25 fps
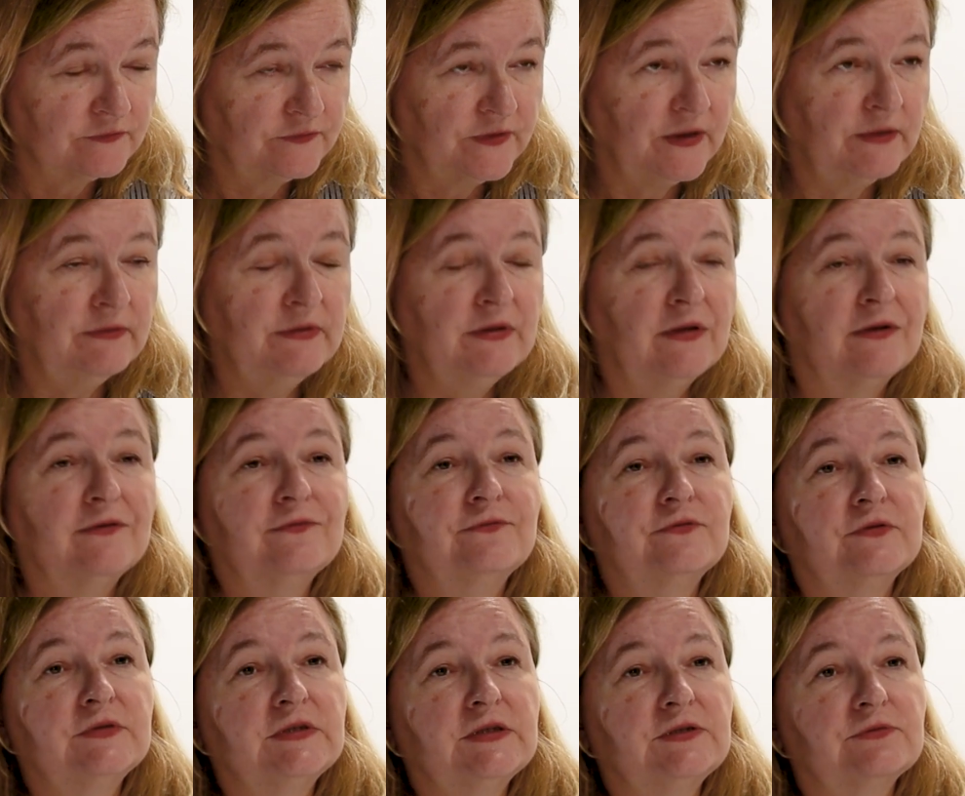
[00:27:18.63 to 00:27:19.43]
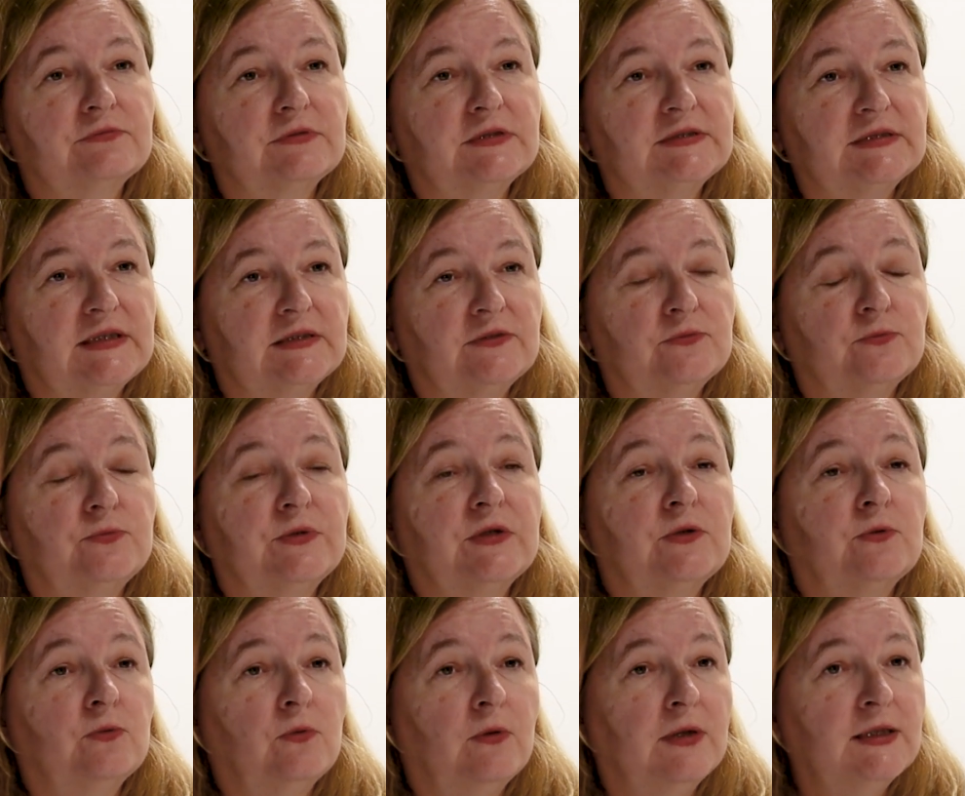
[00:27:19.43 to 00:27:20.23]
Very often it was at the
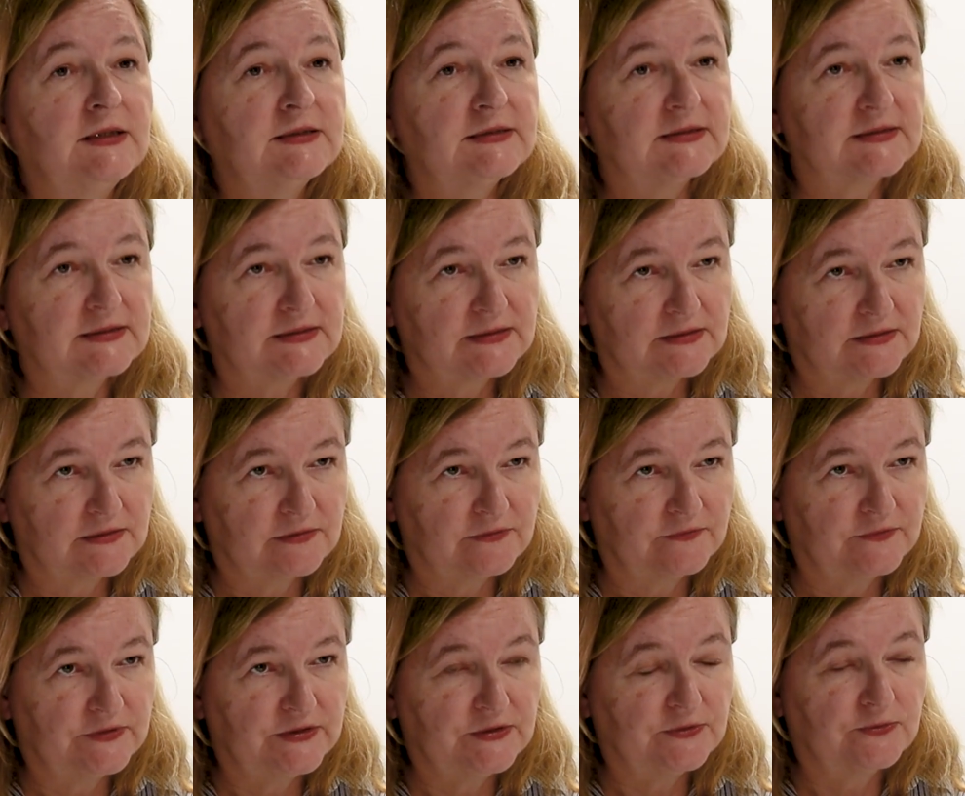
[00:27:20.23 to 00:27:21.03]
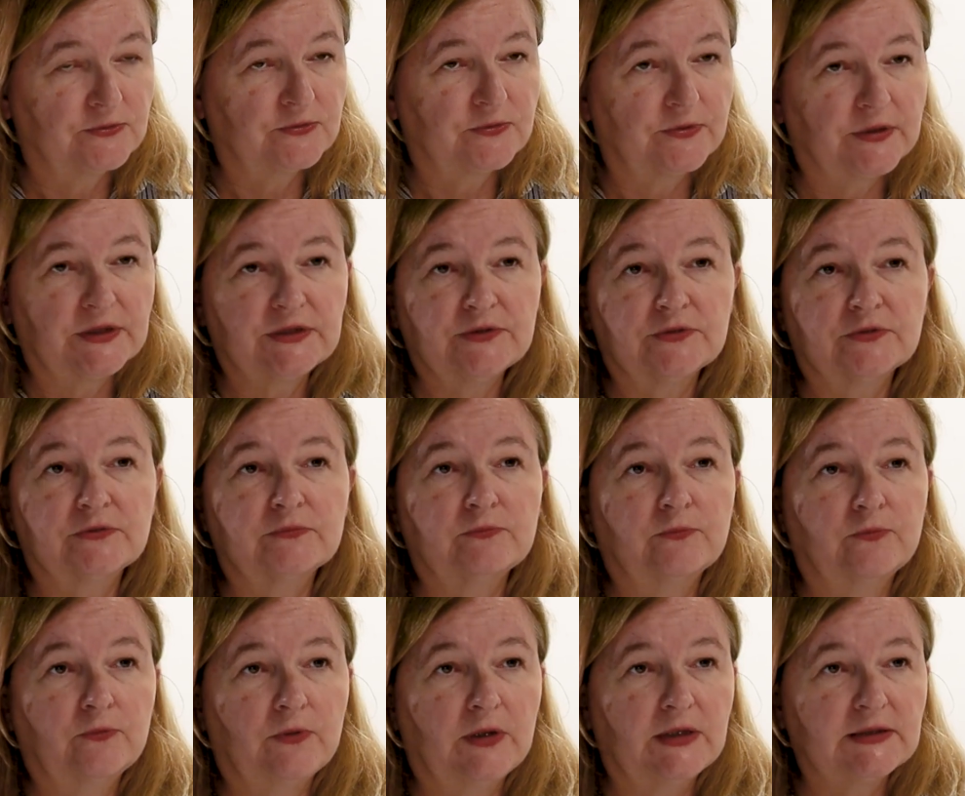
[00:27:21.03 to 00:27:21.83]
request of the
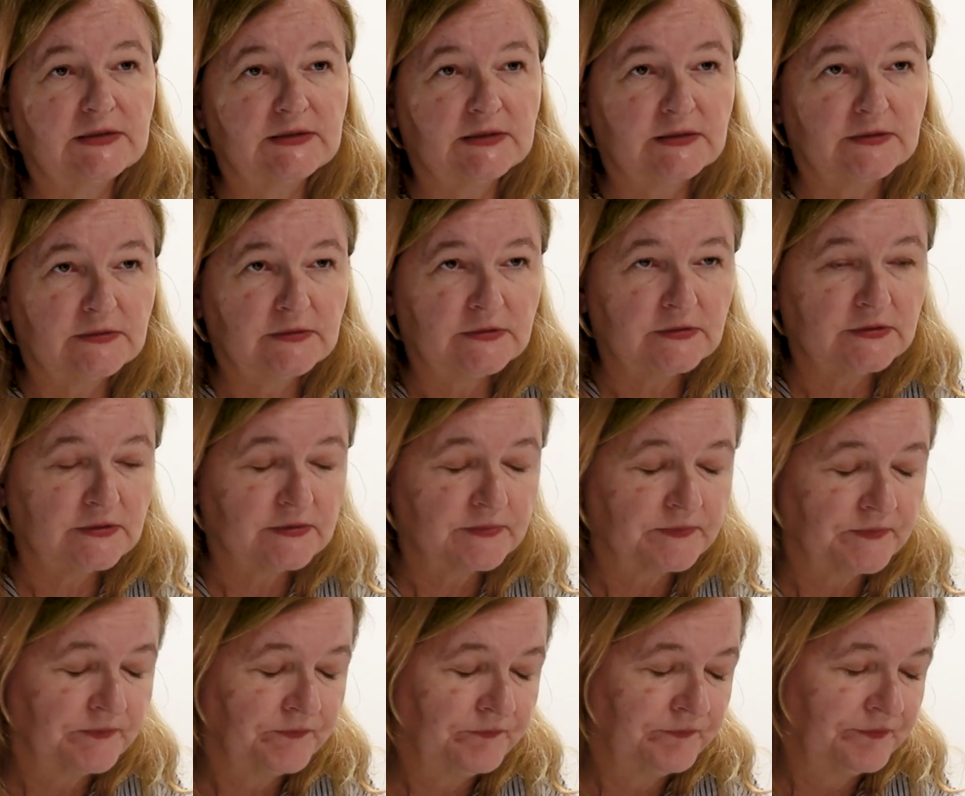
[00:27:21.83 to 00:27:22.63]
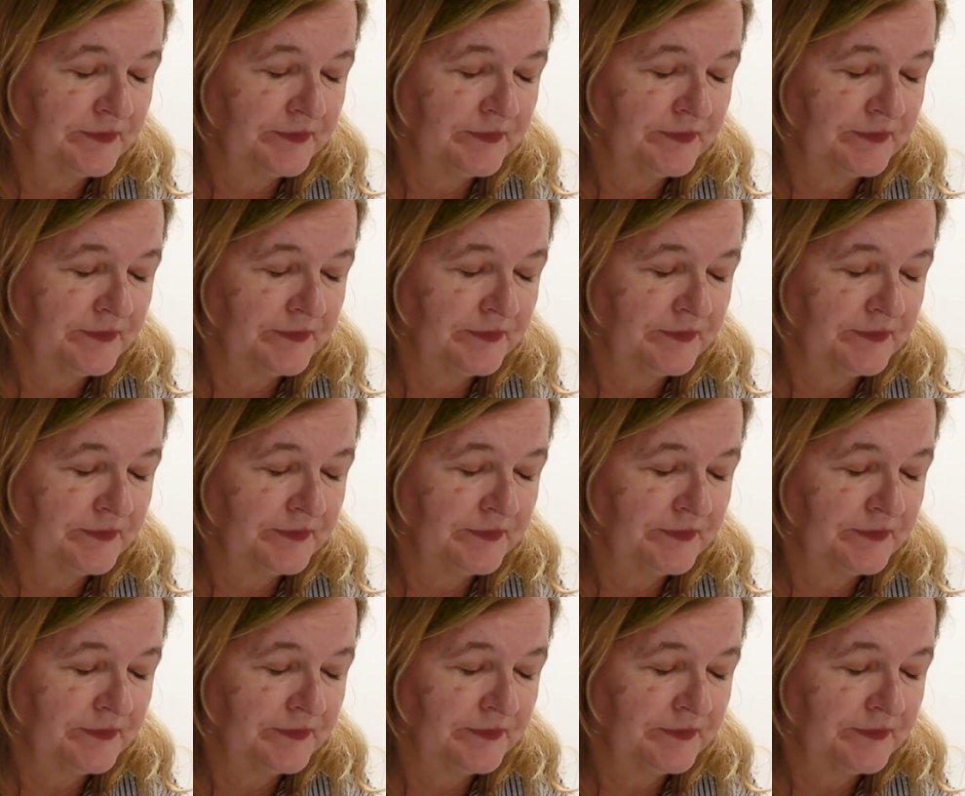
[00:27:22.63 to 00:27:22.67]
Ukrainian president.